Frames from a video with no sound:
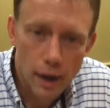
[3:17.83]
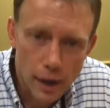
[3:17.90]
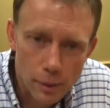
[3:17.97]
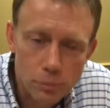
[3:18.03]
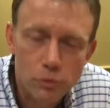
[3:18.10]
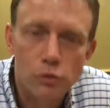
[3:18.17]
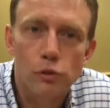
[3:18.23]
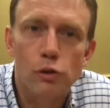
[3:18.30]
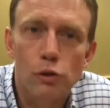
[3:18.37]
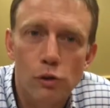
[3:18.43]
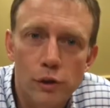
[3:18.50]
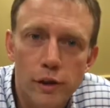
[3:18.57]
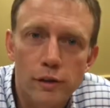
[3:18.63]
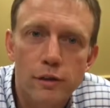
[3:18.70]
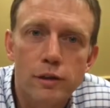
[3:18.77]

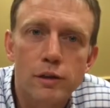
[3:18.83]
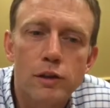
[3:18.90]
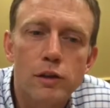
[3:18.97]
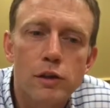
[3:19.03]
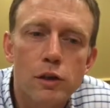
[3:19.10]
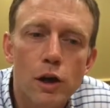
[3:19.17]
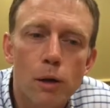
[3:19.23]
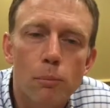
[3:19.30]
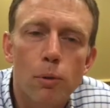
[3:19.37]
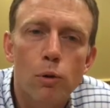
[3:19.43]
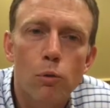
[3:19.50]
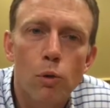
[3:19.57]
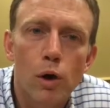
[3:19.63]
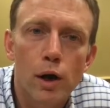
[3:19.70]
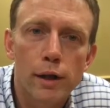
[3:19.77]
Absolutely. The number
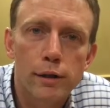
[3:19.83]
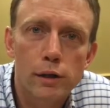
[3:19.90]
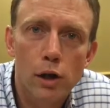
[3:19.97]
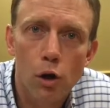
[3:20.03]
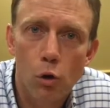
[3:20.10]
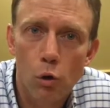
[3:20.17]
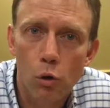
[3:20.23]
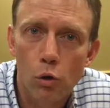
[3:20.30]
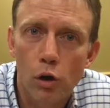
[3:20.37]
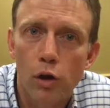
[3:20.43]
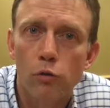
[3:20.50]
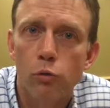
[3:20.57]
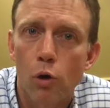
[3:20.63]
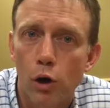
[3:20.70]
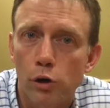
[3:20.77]
one goal
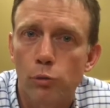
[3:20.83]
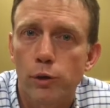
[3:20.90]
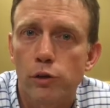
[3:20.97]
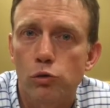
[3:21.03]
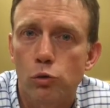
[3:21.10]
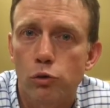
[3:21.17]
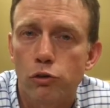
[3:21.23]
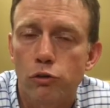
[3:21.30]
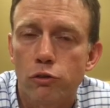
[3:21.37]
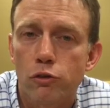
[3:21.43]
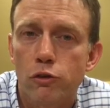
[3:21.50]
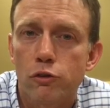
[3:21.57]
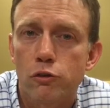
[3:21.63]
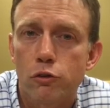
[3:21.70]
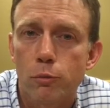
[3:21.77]
of Water Resources
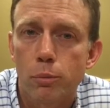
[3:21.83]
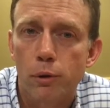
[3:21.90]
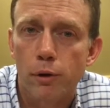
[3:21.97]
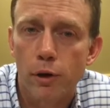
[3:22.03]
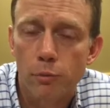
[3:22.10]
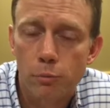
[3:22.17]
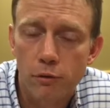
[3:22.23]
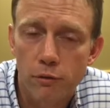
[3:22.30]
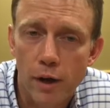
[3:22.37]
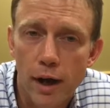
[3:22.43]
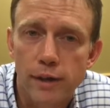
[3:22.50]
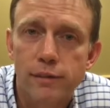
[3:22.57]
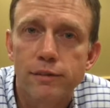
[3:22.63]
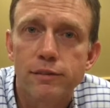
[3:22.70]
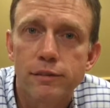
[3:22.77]
is to
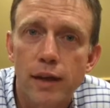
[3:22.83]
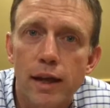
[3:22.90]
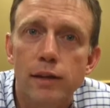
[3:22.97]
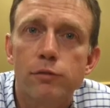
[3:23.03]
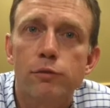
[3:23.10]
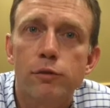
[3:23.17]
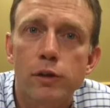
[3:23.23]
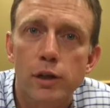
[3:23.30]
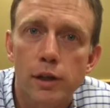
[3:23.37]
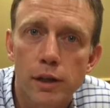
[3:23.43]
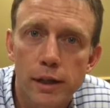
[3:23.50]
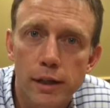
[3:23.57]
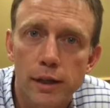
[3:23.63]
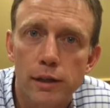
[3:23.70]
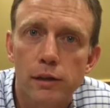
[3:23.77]
provide safe,
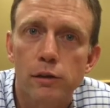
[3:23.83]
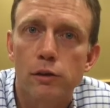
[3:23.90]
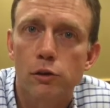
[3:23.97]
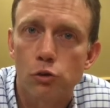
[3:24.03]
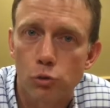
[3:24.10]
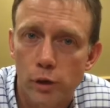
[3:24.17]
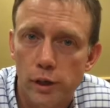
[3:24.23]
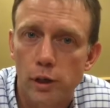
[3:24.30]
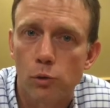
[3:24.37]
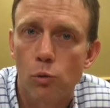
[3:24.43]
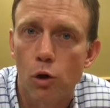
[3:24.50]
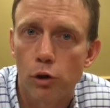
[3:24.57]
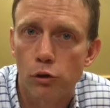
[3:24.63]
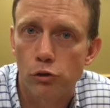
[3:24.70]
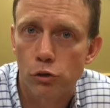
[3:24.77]
clean drinking
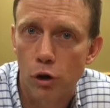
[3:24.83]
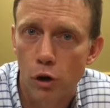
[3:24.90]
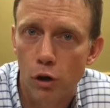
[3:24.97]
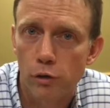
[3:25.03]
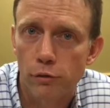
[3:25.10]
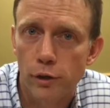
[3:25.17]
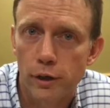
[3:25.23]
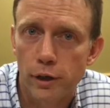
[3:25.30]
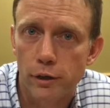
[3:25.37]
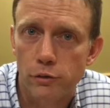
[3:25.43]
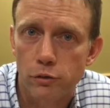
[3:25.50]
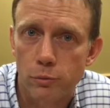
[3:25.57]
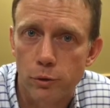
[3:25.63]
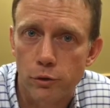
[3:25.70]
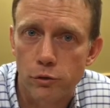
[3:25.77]
water to all of our
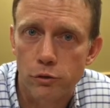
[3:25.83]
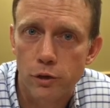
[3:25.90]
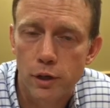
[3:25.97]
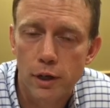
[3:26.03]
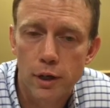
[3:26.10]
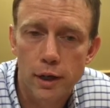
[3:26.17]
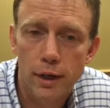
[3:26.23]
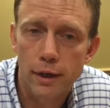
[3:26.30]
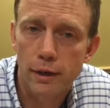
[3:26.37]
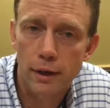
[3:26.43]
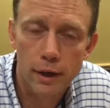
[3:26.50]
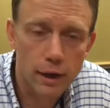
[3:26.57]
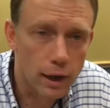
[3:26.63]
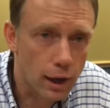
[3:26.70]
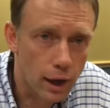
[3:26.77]
customers. And
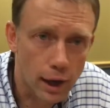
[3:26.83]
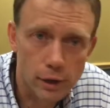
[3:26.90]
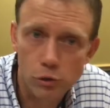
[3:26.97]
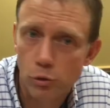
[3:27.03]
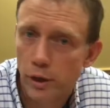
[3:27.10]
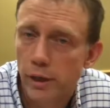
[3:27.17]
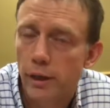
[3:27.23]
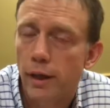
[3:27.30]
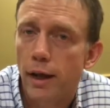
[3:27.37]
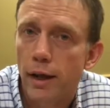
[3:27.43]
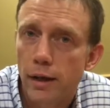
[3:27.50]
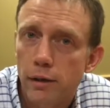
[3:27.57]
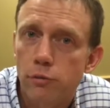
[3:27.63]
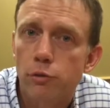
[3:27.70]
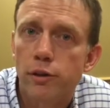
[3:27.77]
I drink it
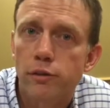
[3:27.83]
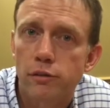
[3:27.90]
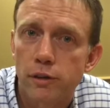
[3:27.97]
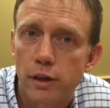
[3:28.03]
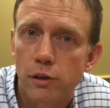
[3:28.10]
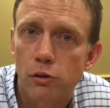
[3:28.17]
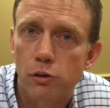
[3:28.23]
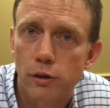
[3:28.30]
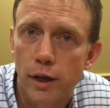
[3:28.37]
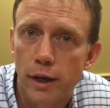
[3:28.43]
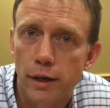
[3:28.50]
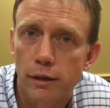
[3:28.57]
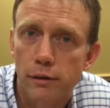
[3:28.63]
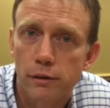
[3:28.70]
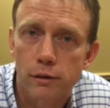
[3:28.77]
every single
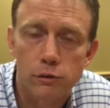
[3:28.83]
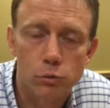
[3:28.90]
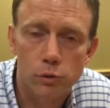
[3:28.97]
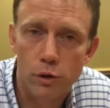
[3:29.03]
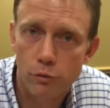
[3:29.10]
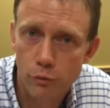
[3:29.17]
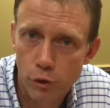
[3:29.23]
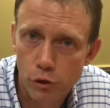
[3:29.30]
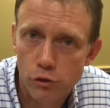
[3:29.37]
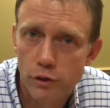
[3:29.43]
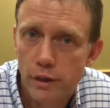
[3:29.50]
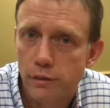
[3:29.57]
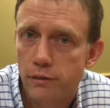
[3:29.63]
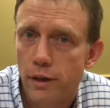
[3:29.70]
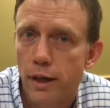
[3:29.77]
day. It's one of the first
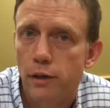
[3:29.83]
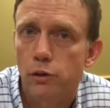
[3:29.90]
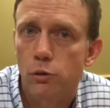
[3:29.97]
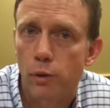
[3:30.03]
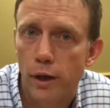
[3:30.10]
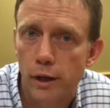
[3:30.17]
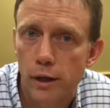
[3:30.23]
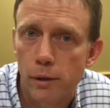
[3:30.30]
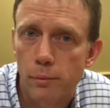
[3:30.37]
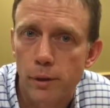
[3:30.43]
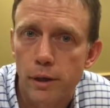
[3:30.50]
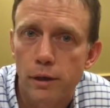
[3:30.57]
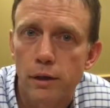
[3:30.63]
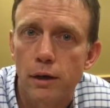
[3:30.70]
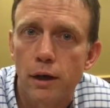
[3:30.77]
things that I do when I come
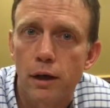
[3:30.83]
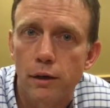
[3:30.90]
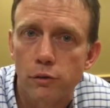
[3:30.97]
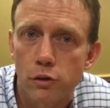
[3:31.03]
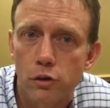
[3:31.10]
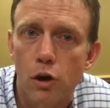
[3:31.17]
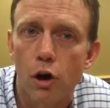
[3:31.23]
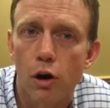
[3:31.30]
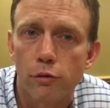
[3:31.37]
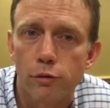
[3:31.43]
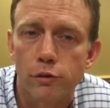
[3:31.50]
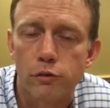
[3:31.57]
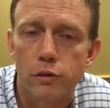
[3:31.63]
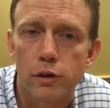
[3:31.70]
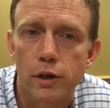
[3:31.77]
in to the
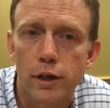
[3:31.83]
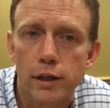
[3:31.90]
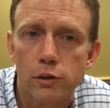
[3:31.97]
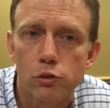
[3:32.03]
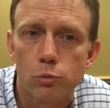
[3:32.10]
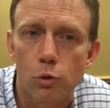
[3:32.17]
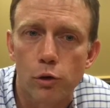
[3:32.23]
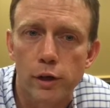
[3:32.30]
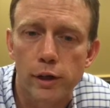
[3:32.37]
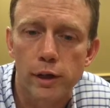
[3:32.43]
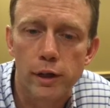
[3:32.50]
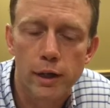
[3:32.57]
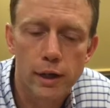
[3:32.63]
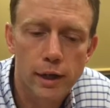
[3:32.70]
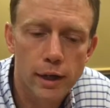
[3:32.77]
office each morning.
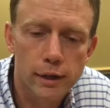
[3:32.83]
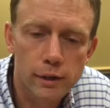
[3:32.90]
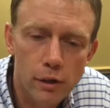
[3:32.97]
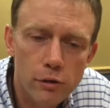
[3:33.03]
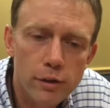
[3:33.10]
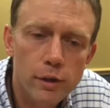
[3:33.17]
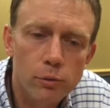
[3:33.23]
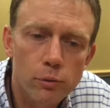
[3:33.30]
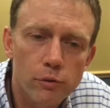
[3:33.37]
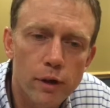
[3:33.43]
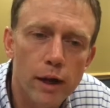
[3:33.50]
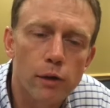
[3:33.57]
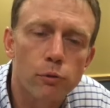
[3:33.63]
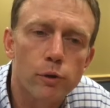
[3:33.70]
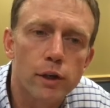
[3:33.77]
And the other thing we've
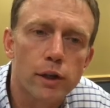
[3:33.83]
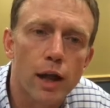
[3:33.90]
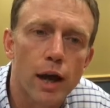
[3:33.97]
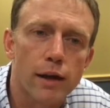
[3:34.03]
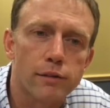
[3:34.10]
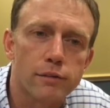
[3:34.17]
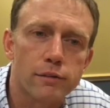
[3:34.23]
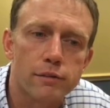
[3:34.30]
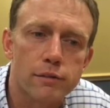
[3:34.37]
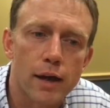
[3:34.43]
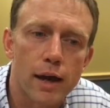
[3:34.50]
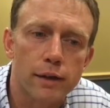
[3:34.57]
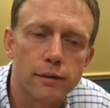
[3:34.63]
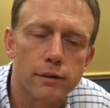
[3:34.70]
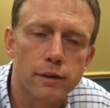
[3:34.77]
got to realize is
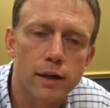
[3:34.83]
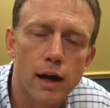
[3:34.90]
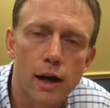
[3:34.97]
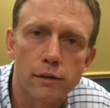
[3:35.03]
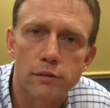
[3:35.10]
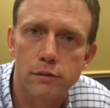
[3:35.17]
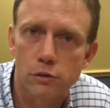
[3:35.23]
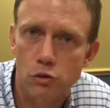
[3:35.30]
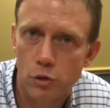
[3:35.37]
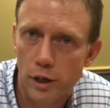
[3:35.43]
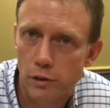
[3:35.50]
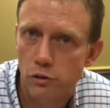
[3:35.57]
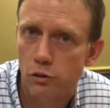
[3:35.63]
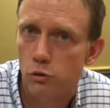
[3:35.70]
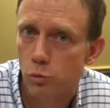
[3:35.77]
that the
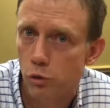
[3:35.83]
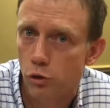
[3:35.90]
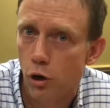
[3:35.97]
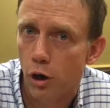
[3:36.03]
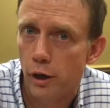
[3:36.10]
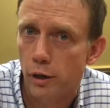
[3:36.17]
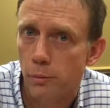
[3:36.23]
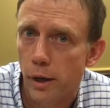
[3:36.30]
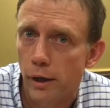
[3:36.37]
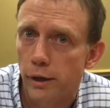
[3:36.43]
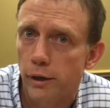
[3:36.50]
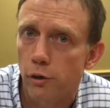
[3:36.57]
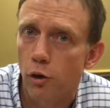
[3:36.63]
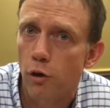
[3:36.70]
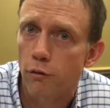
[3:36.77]
concentrations we're talking about
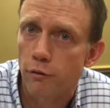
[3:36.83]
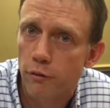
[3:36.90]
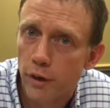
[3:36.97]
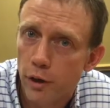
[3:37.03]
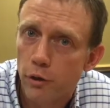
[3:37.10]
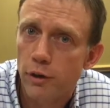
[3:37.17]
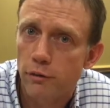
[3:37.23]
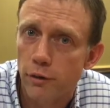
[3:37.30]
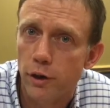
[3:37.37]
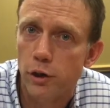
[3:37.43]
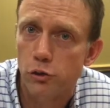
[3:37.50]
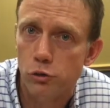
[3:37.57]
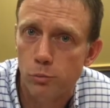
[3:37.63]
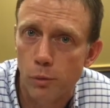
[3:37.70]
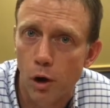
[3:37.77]
here are very,
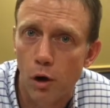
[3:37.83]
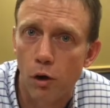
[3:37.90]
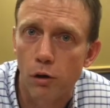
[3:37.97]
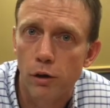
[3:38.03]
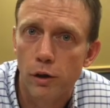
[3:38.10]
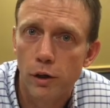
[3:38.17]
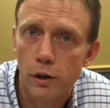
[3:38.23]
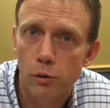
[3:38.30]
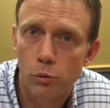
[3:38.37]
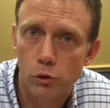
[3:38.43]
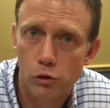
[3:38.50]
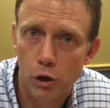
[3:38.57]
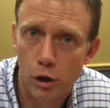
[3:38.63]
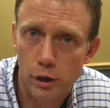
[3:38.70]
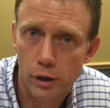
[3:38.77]
very small. We're
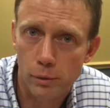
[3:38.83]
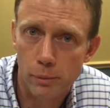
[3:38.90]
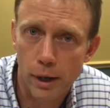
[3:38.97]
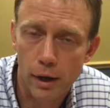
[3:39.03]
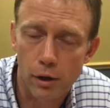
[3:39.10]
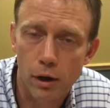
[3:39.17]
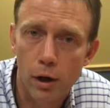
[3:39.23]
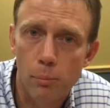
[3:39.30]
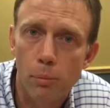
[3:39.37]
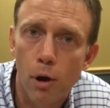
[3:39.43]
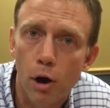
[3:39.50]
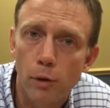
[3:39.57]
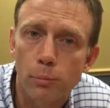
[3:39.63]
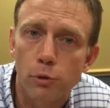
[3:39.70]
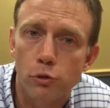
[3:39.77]
talking about a
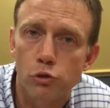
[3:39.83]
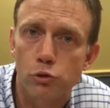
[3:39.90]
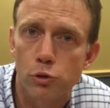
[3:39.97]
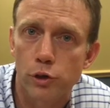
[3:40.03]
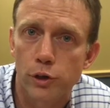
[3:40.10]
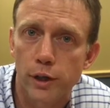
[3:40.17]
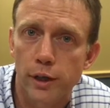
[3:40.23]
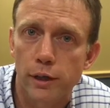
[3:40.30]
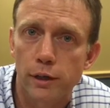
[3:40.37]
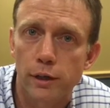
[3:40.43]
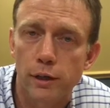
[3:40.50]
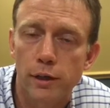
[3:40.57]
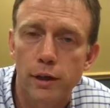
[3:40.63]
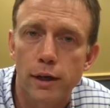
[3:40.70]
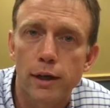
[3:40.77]
part per
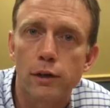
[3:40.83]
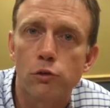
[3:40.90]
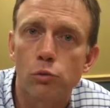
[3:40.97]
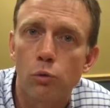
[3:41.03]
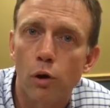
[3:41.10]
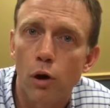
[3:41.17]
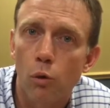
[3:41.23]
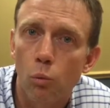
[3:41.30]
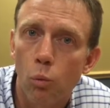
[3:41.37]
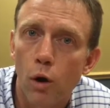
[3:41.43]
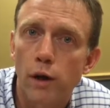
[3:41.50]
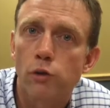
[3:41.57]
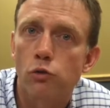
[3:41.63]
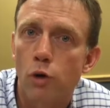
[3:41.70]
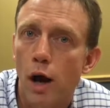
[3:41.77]
trillion is a
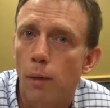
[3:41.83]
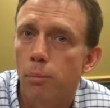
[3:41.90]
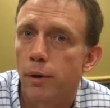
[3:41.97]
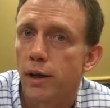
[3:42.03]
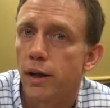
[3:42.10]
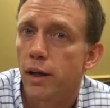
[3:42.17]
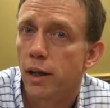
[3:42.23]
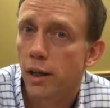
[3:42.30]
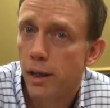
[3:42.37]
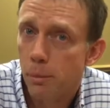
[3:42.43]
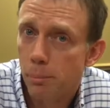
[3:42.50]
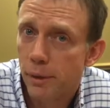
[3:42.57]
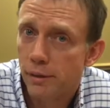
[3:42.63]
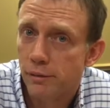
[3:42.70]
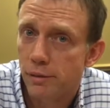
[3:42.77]
one drop in an
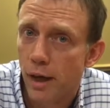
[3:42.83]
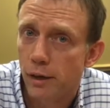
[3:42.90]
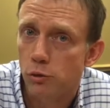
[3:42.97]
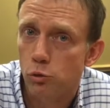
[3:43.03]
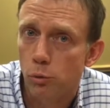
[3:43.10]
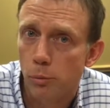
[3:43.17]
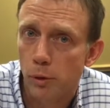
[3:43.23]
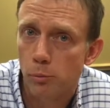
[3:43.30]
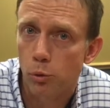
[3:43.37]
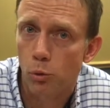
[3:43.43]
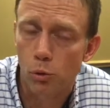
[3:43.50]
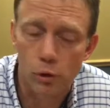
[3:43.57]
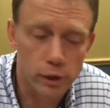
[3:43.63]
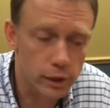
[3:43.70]
Olympic-sized swimming pool.